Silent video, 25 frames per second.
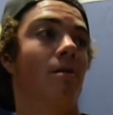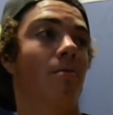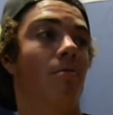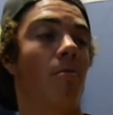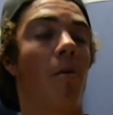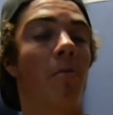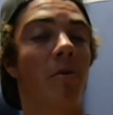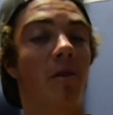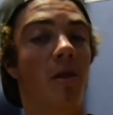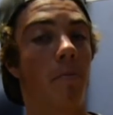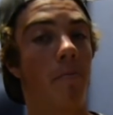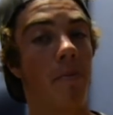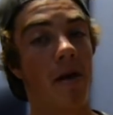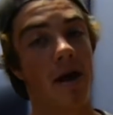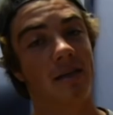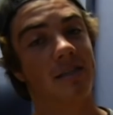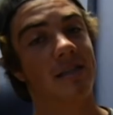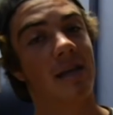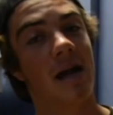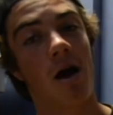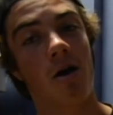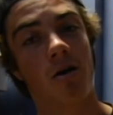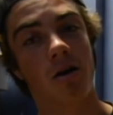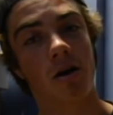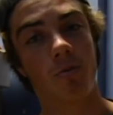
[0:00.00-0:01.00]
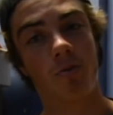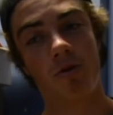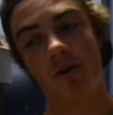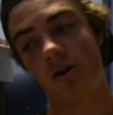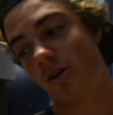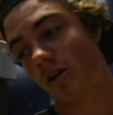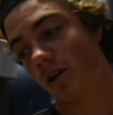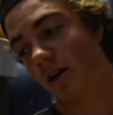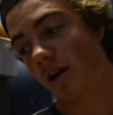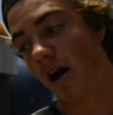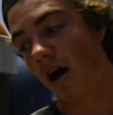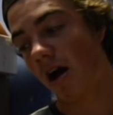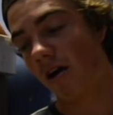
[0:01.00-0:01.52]
probably the best outcome we
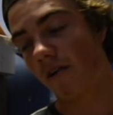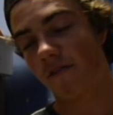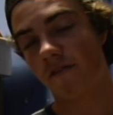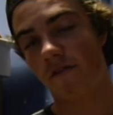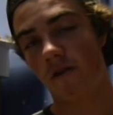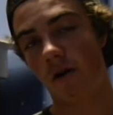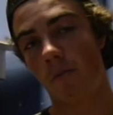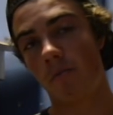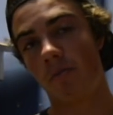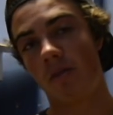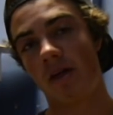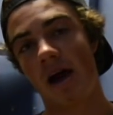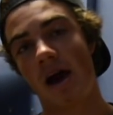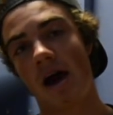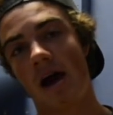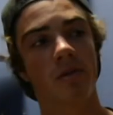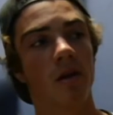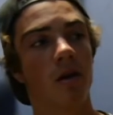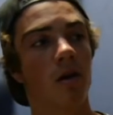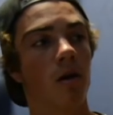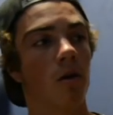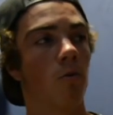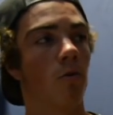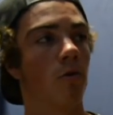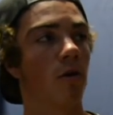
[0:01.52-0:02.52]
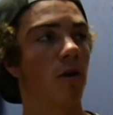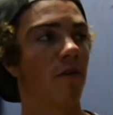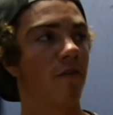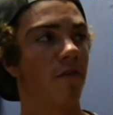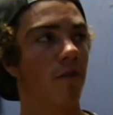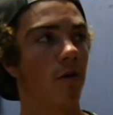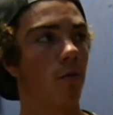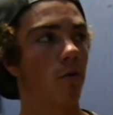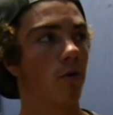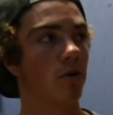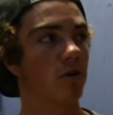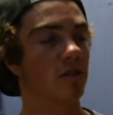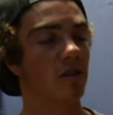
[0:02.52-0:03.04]
could have got from that. We're gonna
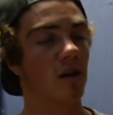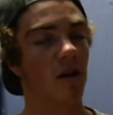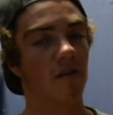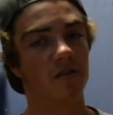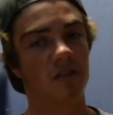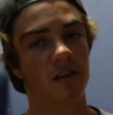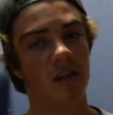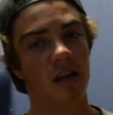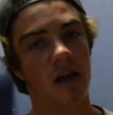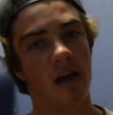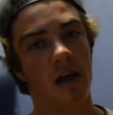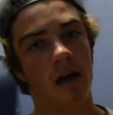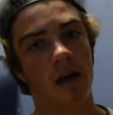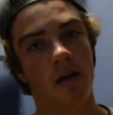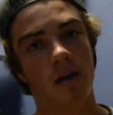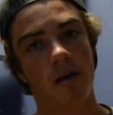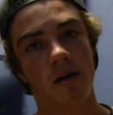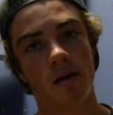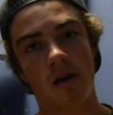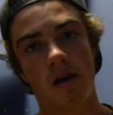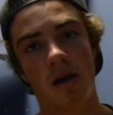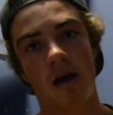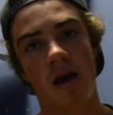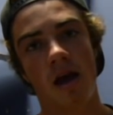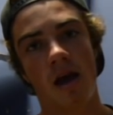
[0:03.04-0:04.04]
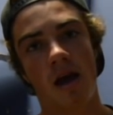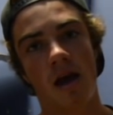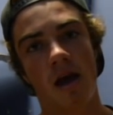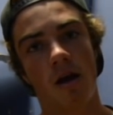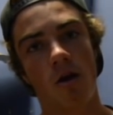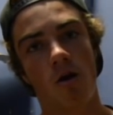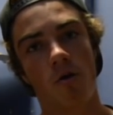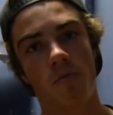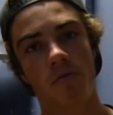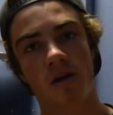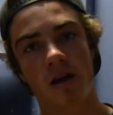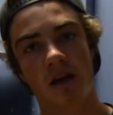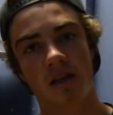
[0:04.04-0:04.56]
film more stuff today, and
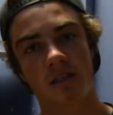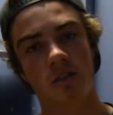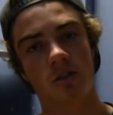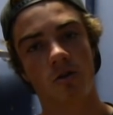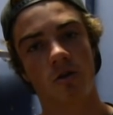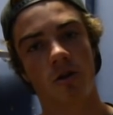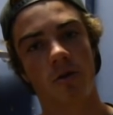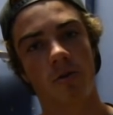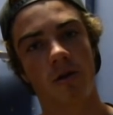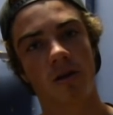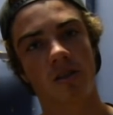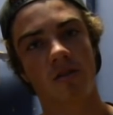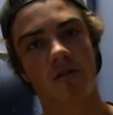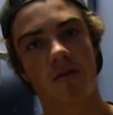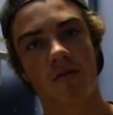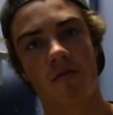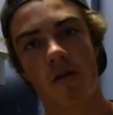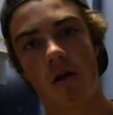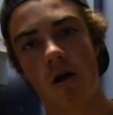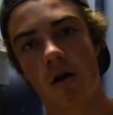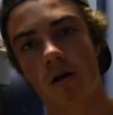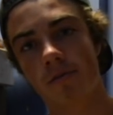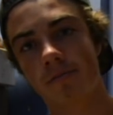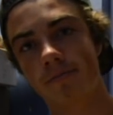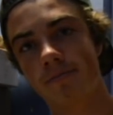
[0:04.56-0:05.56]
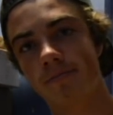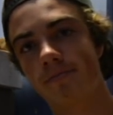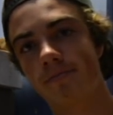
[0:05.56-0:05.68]
hope you guys enjoy the rest of the vlog.